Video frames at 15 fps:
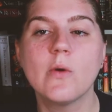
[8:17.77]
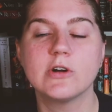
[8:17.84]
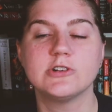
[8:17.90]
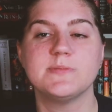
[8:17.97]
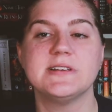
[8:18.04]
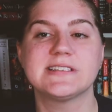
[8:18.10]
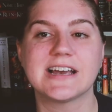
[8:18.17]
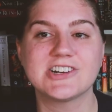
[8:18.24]

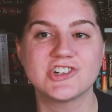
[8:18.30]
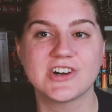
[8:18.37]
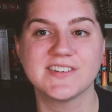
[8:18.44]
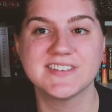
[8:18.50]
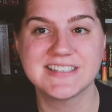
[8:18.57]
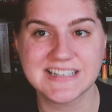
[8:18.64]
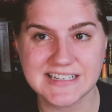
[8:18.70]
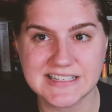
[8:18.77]
which means I should
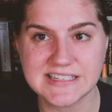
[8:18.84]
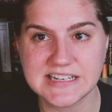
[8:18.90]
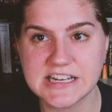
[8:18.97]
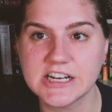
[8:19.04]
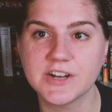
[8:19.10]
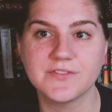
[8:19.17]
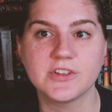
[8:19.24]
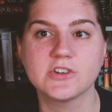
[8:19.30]
have
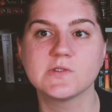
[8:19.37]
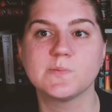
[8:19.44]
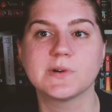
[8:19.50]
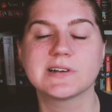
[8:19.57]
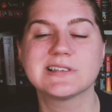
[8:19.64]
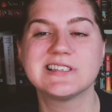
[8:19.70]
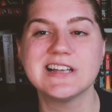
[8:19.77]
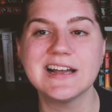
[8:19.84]
16 of those
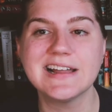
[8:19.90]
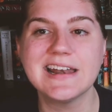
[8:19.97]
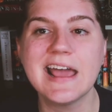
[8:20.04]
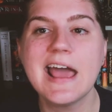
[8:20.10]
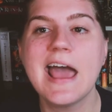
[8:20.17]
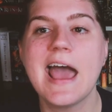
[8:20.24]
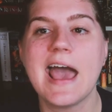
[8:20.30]
books done,